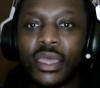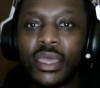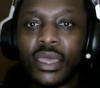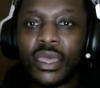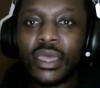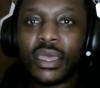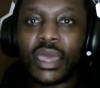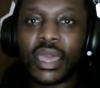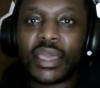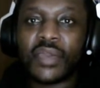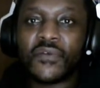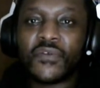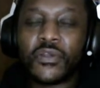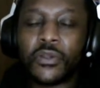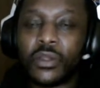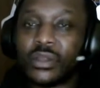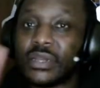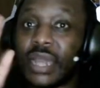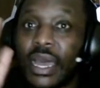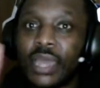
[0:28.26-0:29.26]
Like if you're
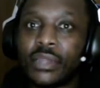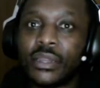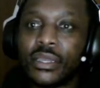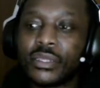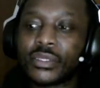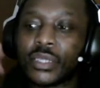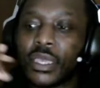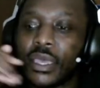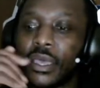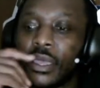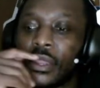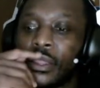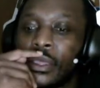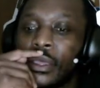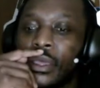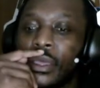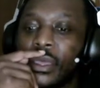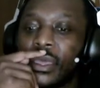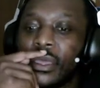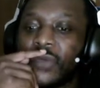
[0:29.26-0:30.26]
a 90s kid,
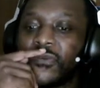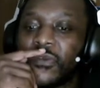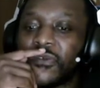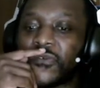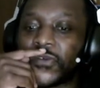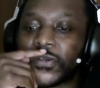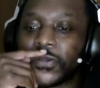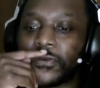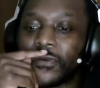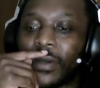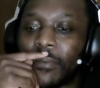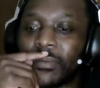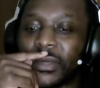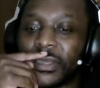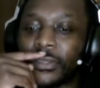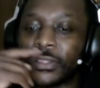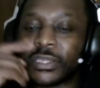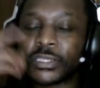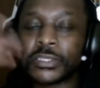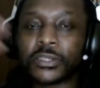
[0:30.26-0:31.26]
if you ever grew up when
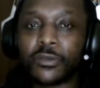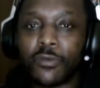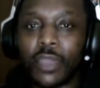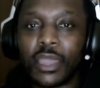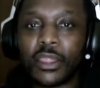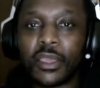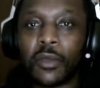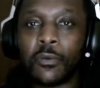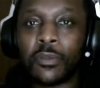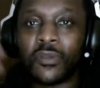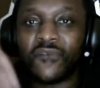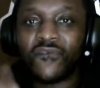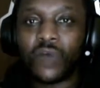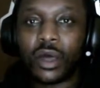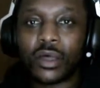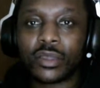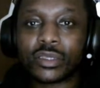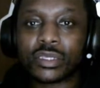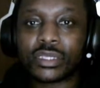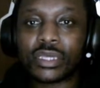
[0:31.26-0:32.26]
you listen to the radio when you
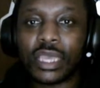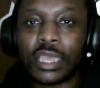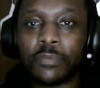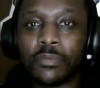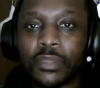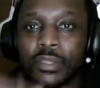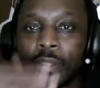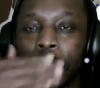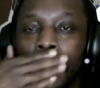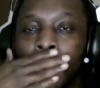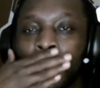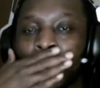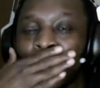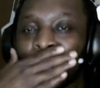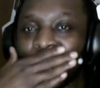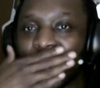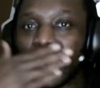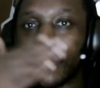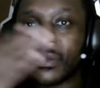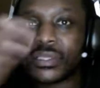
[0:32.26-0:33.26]
fall asleep and
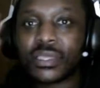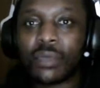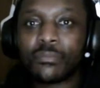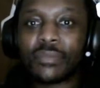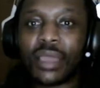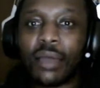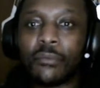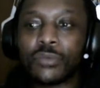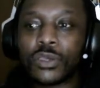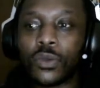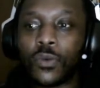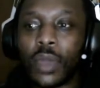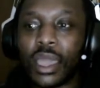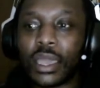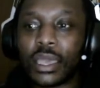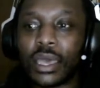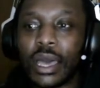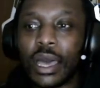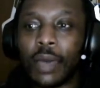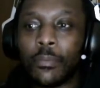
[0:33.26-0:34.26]
sometimes you
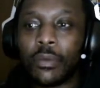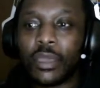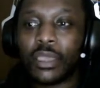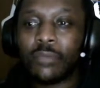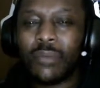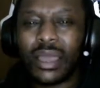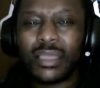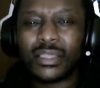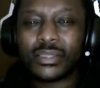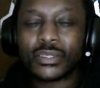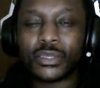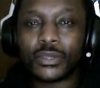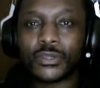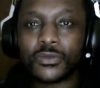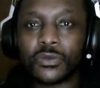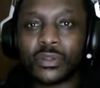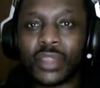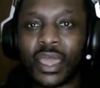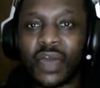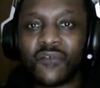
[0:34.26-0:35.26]
wake up, and you might still
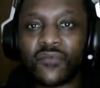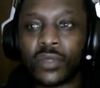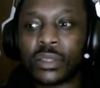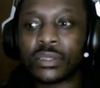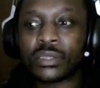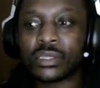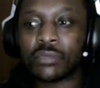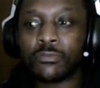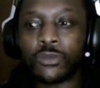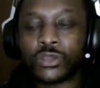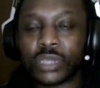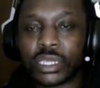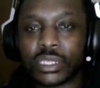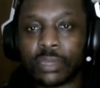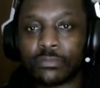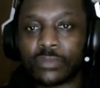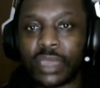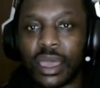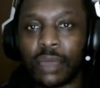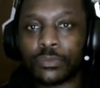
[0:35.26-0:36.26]
do it now if you listen to music
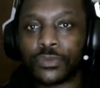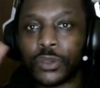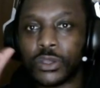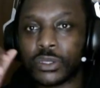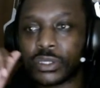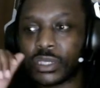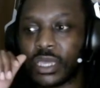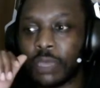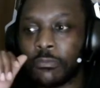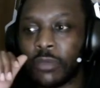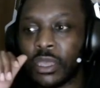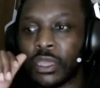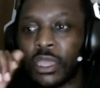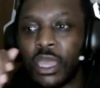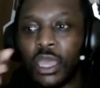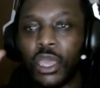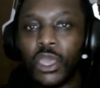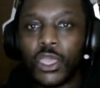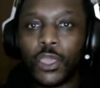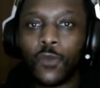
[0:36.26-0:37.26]
sometimes when you're sleeping.
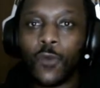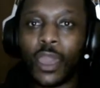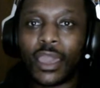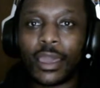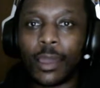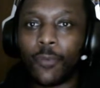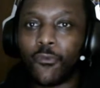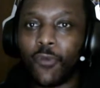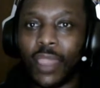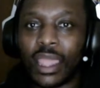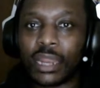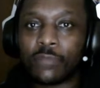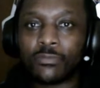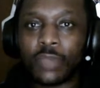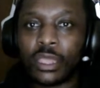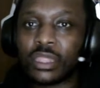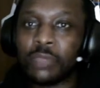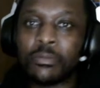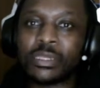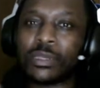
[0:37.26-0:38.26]
You wake up
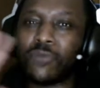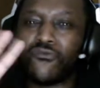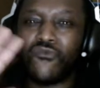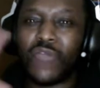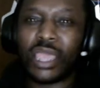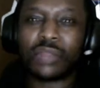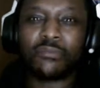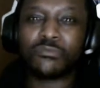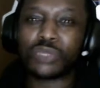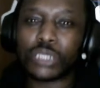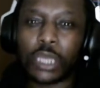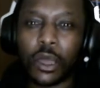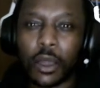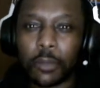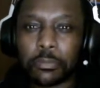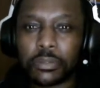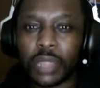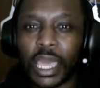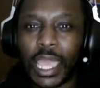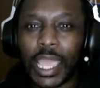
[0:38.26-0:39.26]
randomly, there'll be some random song
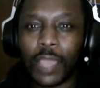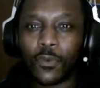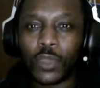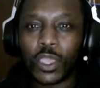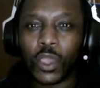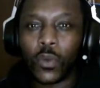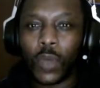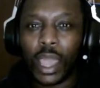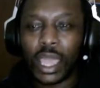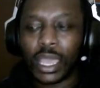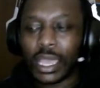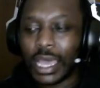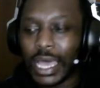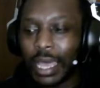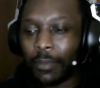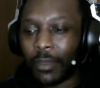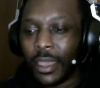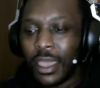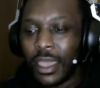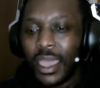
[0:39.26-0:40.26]
playing when you wake
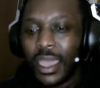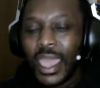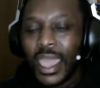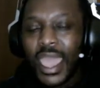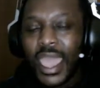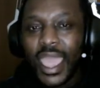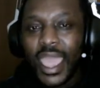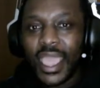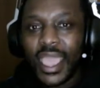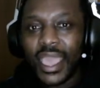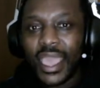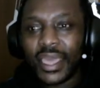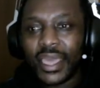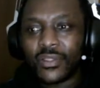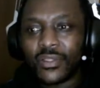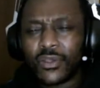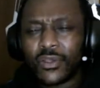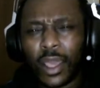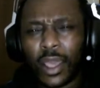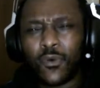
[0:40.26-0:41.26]
up, and
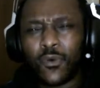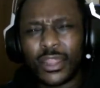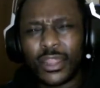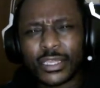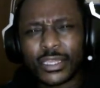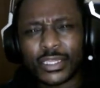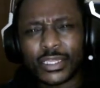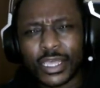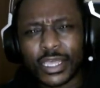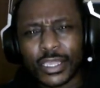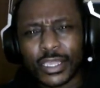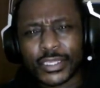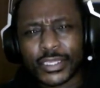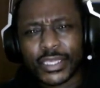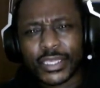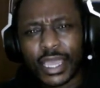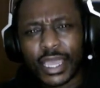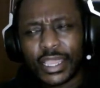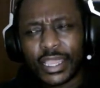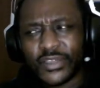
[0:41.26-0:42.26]
then you're like, what is this?
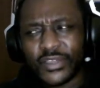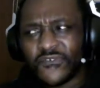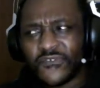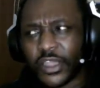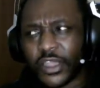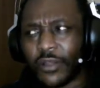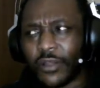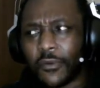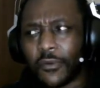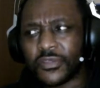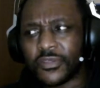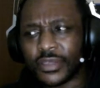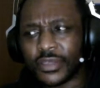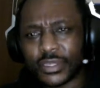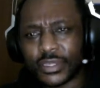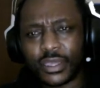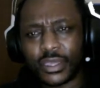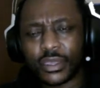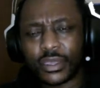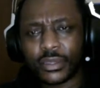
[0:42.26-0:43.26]
I need to figure out what
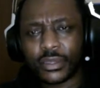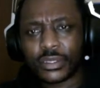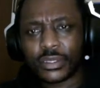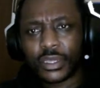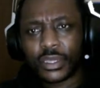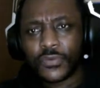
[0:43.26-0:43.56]
this is.